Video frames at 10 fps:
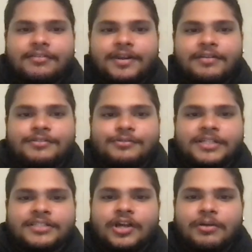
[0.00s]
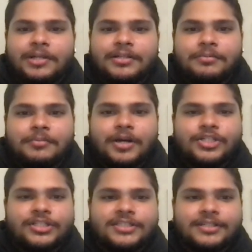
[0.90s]
the refs, let's talk about the
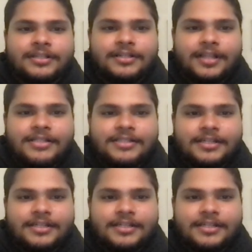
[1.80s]
Marsh incident last